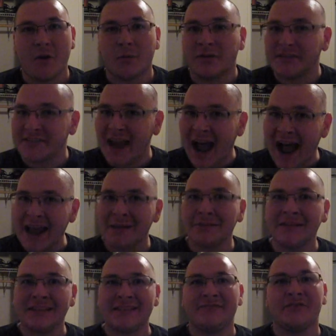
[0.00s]
which I
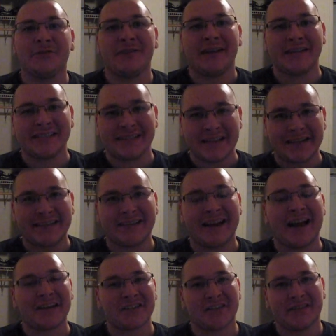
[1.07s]
believe to an extent it
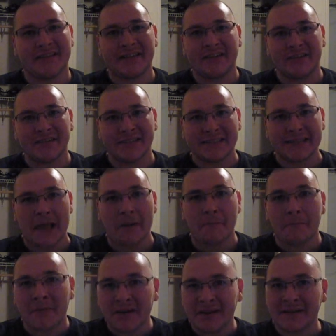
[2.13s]
actually does,
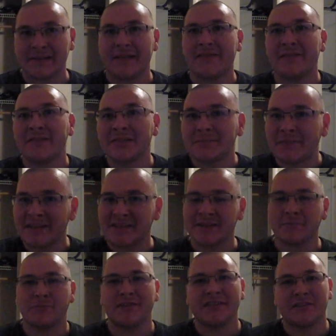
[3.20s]
but there's been
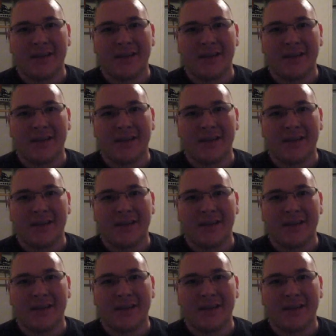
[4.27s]
some